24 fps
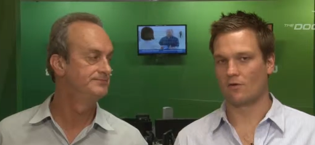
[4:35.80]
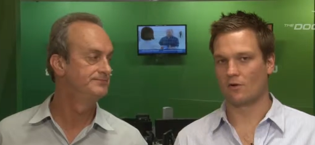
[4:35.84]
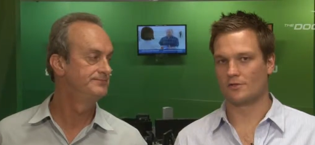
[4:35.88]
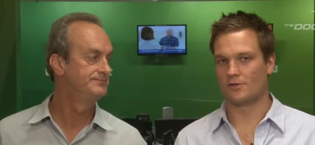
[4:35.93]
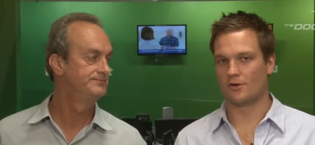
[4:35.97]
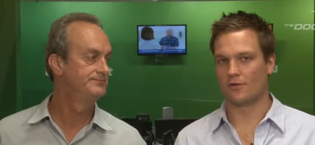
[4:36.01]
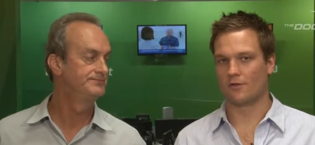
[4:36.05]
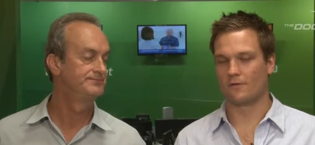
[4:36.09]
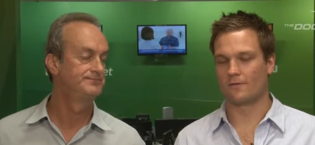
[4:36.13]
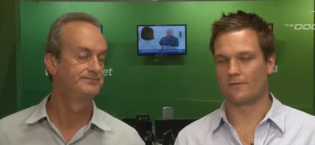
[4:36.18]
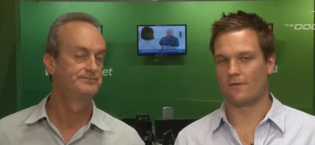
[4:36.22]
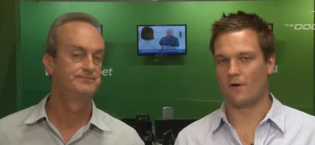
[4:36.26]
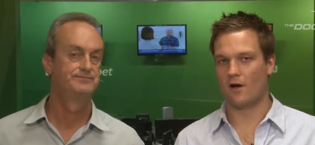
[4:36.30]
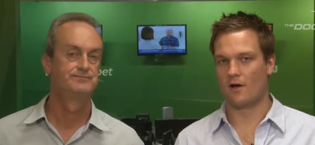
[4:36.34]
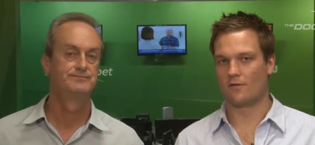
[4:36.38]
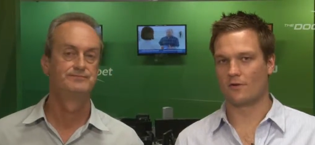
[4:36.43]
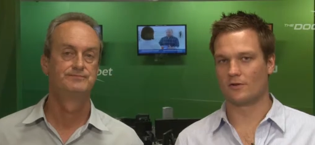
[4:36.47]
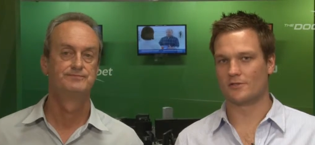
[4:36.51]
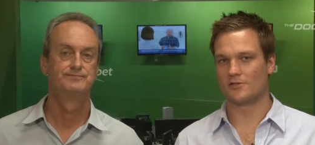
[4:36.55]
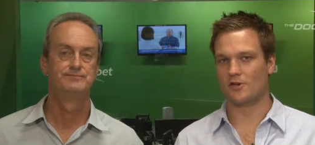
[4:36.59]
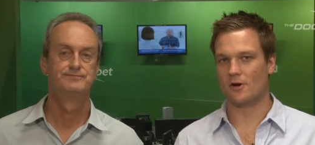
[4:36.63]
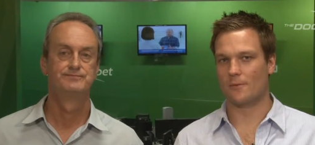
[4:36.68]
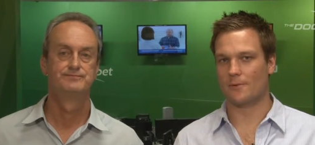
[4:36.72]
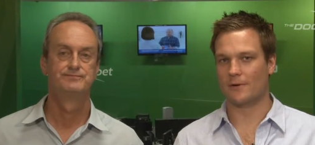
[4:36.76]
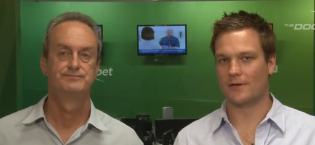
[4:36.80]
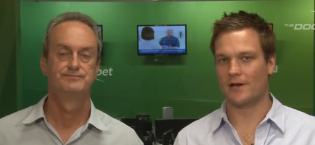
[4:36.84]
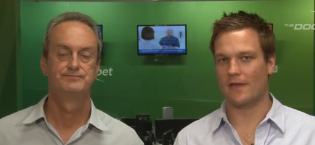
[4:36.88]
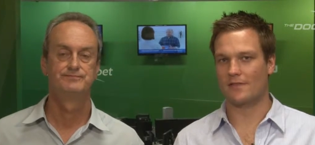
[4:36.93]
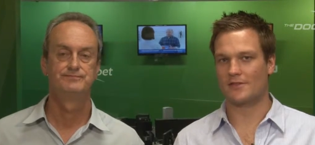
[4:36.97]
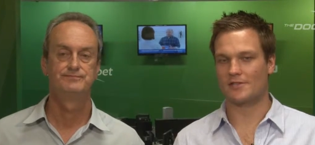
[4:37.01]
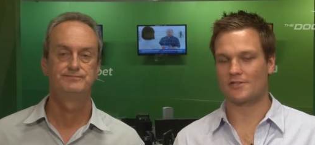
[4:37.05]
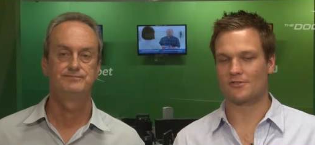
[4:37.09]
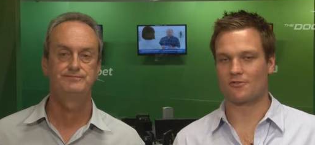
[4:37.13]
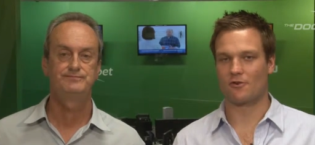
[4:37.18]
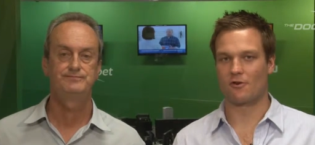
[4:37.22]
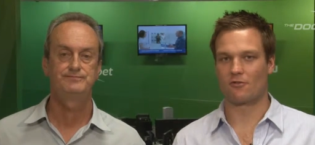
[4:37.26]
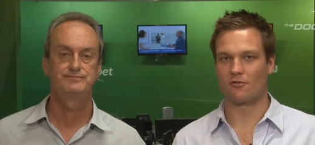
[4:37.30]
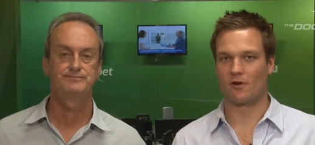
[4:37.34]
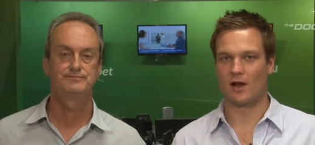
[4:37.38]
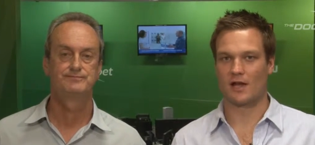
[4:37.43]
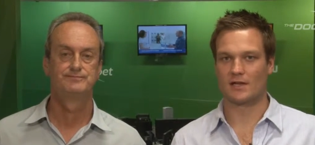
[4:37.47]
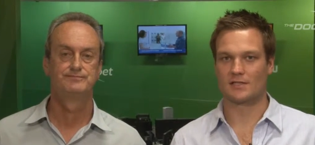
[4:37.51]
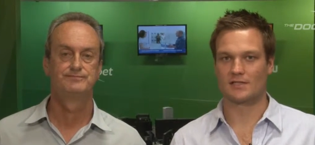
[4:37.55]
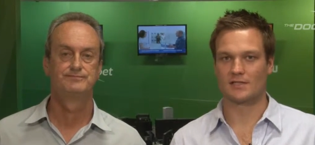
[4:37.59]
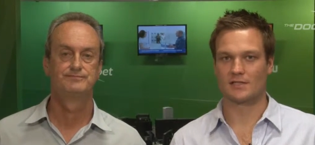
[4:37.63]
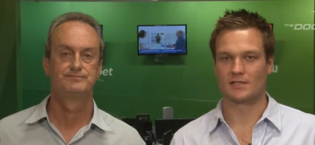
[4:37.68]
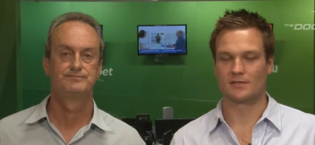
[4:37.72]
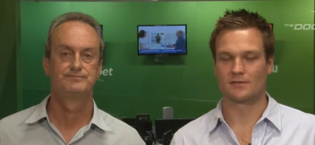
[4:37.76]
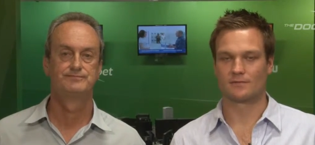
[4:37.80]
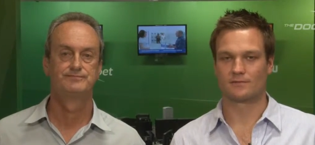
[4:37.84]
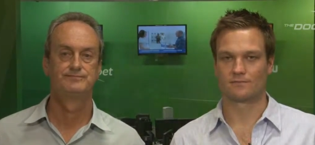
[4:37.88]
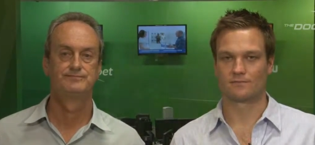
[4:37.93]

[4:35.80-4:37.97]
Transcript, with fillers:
Speaker 1: Ron's got the 5 on top and another strong race.